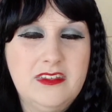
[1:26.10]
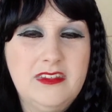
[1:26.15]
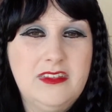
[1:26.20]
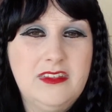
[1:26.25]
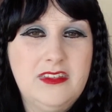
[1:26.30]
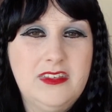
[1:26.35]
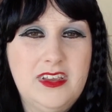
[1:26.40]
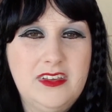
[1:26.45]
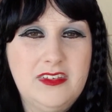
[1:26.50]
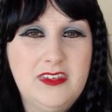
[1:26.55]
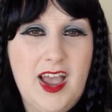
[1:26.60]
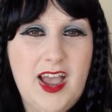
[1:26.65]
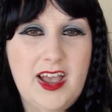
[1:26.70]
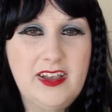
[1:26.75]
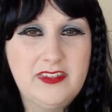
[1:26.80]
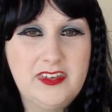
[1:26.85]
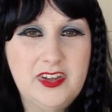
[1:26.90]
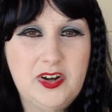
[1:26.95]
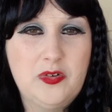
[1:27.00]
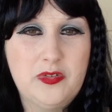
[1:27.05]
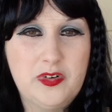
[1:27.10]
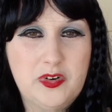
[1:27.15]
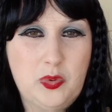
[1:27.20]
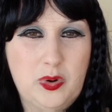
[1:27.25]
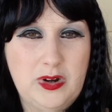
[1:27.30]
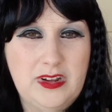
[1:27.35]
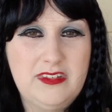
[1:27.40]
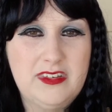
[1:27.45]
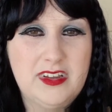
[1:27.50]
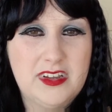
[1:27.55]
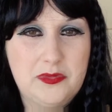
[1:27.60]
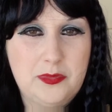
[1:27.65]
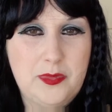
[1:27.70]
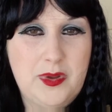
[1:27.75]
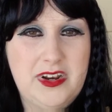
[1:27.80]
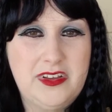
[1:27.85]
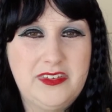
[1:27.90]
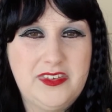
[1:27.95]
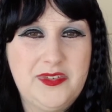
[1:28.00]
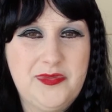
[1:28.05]
these lasted over 26
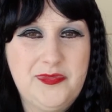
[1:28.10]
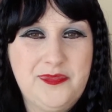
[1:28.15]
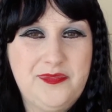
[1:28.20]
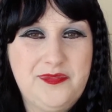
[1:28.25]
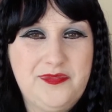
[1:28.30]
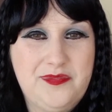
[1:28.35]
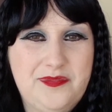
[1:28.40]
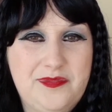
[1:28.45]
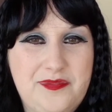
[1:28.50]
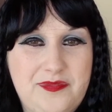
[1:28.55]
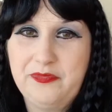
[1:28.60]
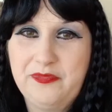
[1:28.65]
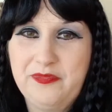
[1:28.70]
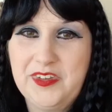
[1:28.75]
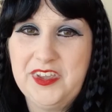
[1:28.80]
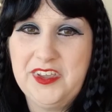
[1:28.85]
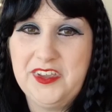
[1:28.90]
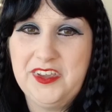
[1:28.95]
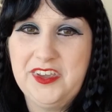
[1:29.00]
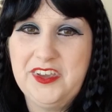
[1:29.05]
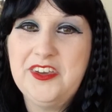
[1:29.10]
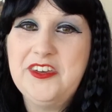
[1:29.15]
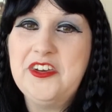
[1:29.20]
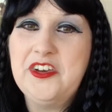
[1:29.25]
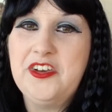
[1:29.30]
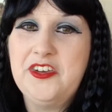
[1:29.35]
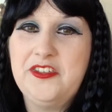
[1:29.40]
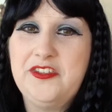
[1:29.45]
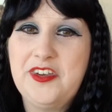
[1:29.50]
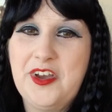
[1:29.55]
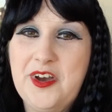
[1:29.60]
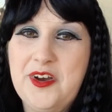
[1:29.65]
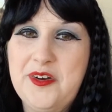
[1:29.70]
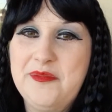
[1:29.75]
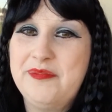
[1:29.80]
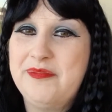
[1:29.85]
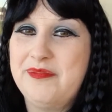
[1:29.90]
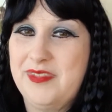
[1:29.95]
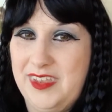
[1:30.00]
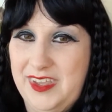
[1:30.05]
minutes. So,
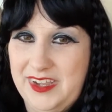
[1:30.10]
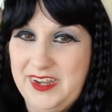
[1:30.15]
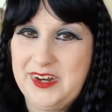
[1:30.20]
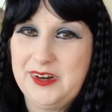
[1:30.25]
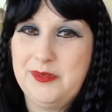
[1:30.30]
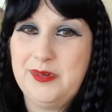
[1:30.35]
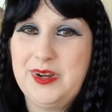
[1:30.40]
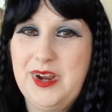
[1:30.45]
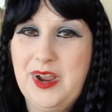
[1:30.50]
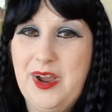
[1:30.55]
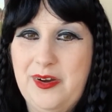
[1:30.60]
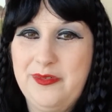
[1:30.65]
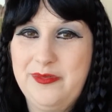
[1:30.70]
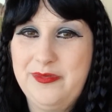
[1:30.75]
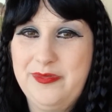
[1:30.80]
here we go.